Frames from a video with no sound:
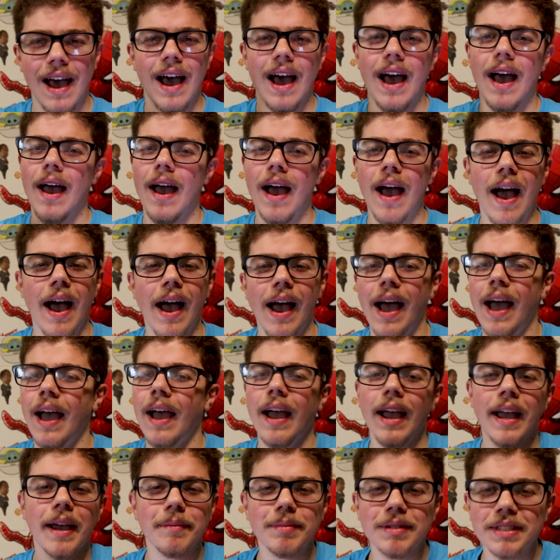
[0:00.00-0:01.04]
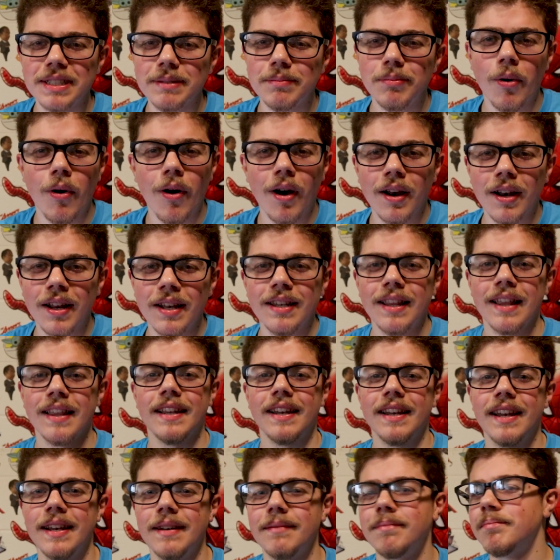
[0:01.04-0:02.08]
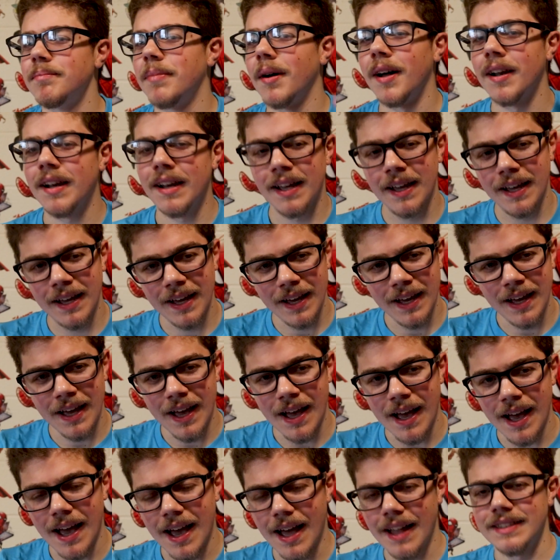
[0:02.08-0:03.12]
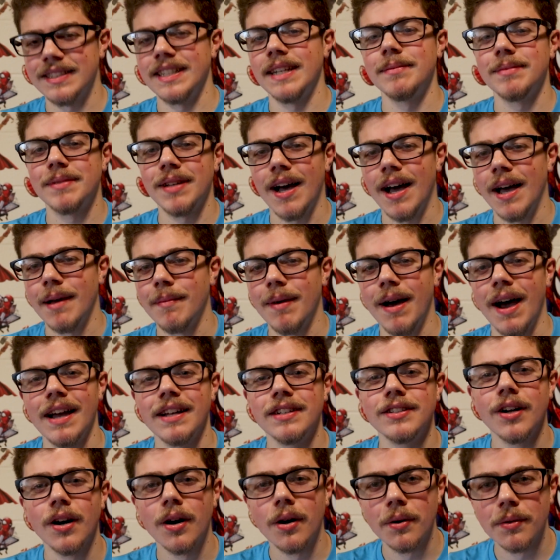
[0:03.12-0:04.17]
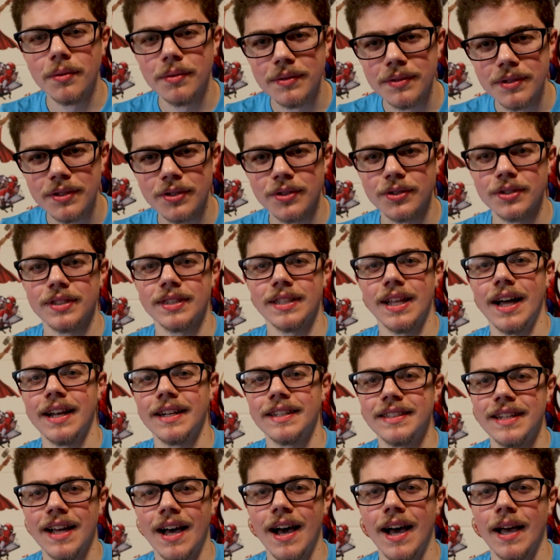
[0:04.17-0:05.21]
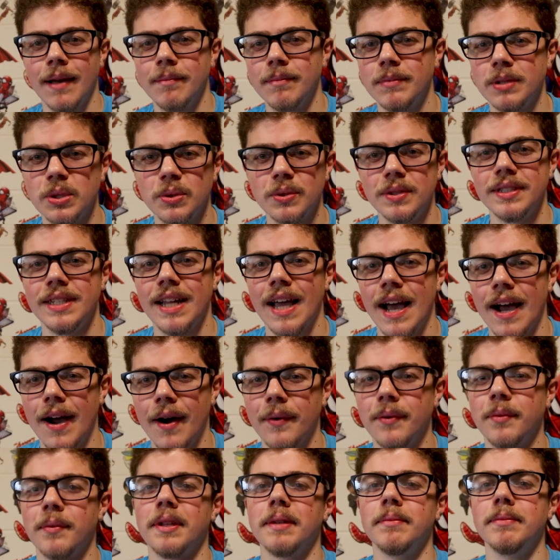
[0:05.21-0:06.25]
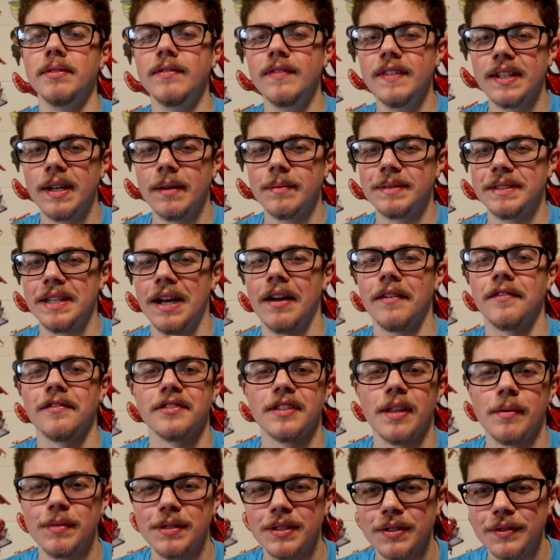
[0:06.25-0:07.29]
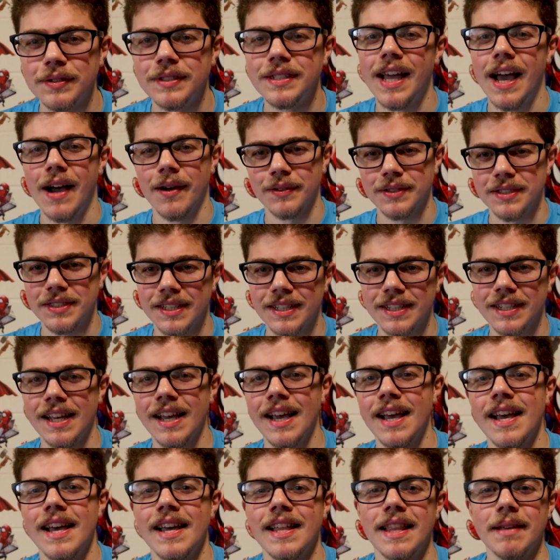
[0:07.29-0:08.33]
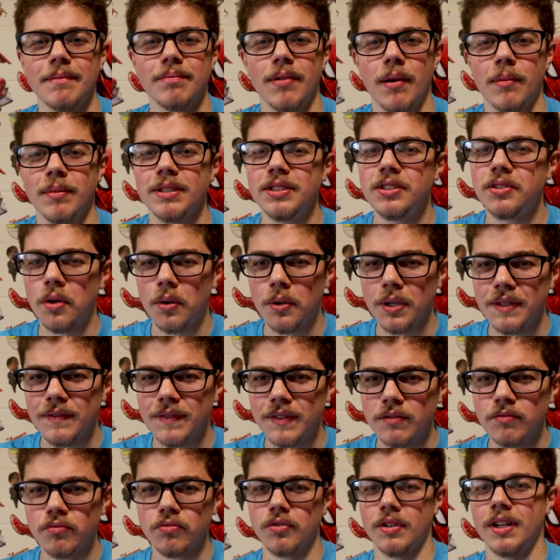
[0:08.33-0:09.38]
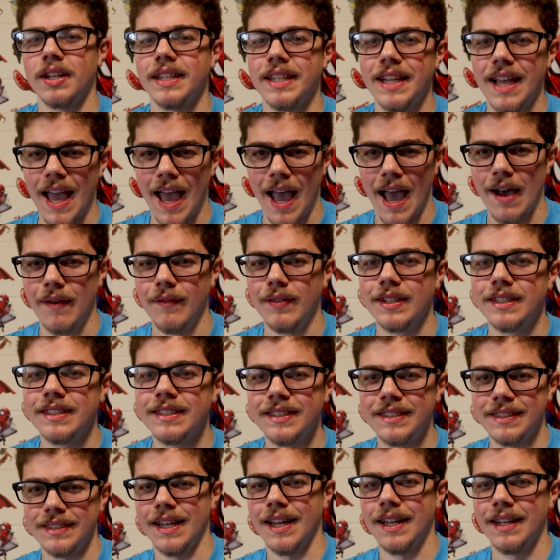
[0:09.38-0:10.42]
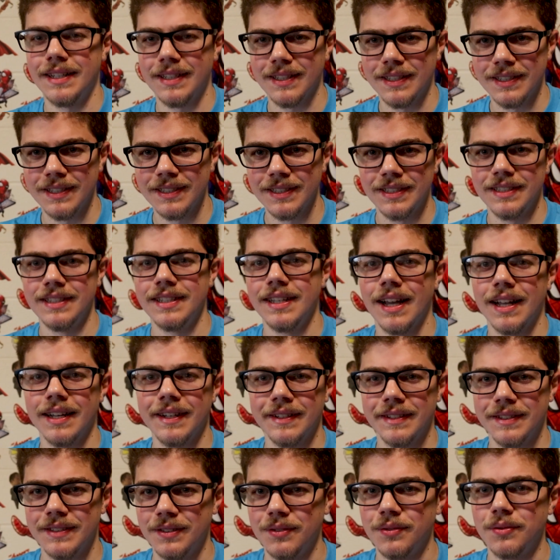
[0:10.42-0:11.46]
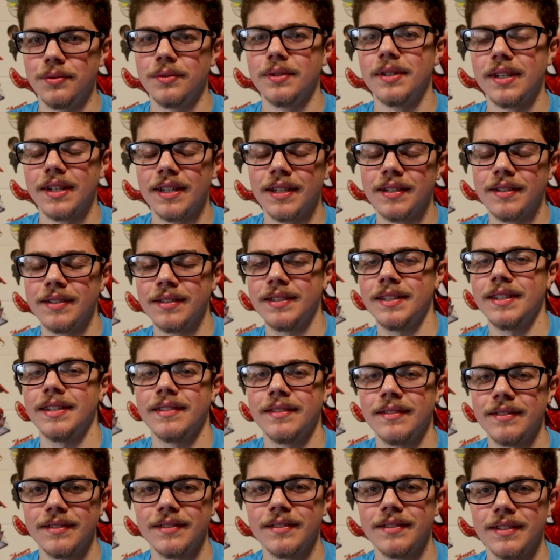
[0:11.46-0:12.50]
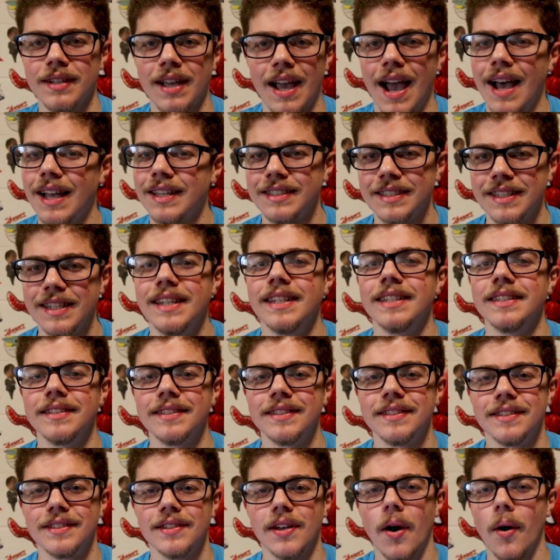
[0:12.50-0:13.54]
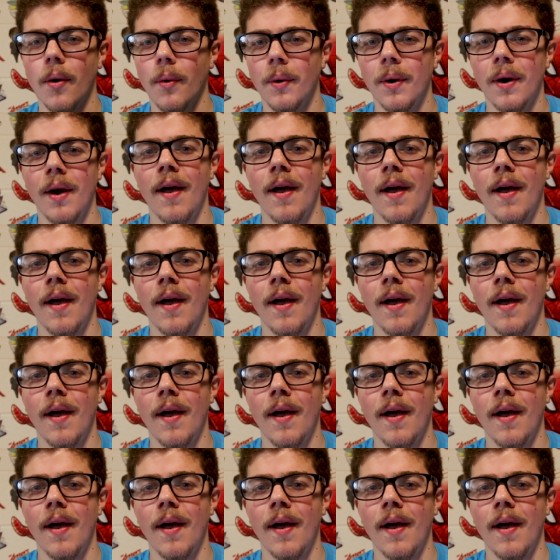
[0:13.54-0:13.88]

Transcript: I am disappointed that they didn't, but at the same time, I know there's a lot of time between now and when the movie comes out for them to announce it. They probably don't even really have it set yet who the cast is, so